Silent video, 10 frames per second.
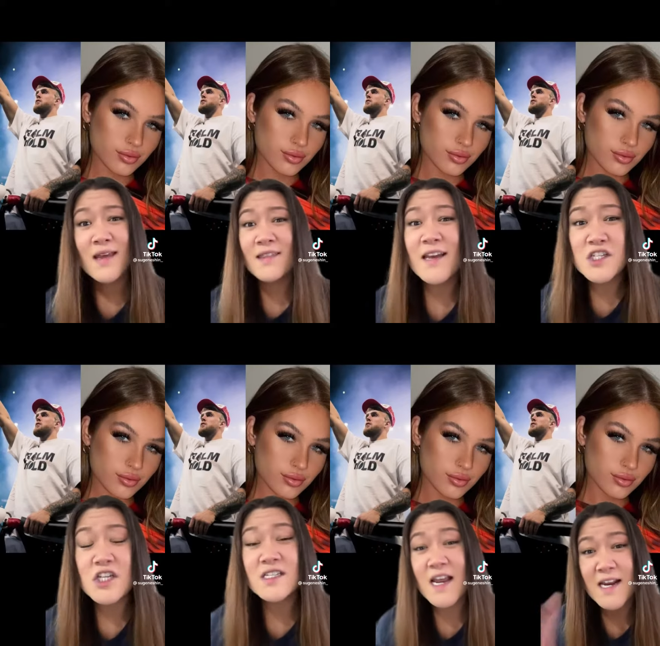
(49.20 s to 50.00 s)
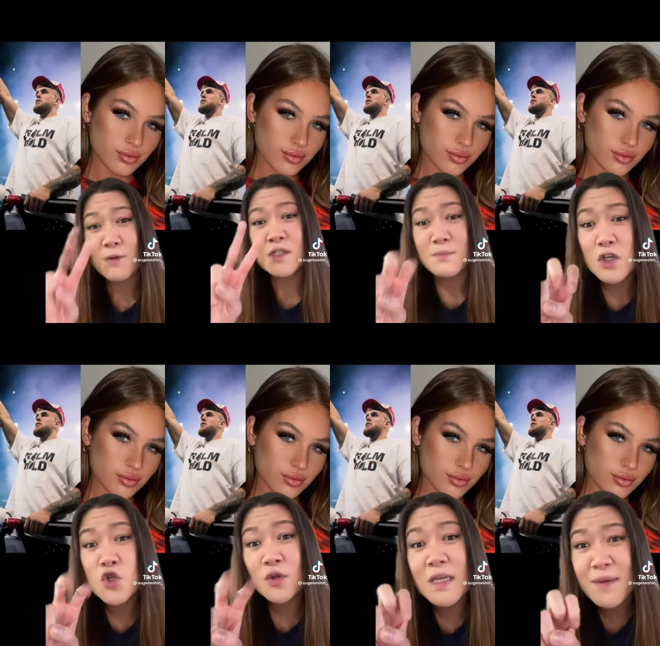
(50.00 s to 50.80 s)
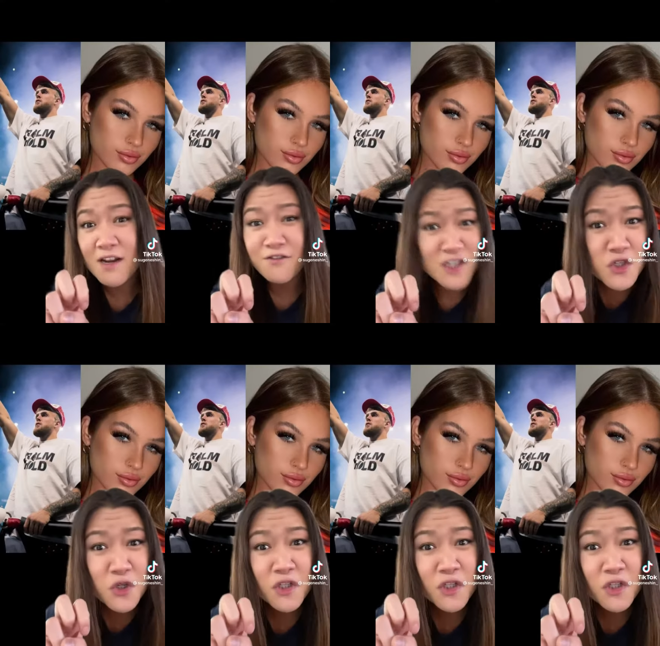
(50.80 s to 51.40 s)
Speaker 1: And like she stated, it was mutually beneficial.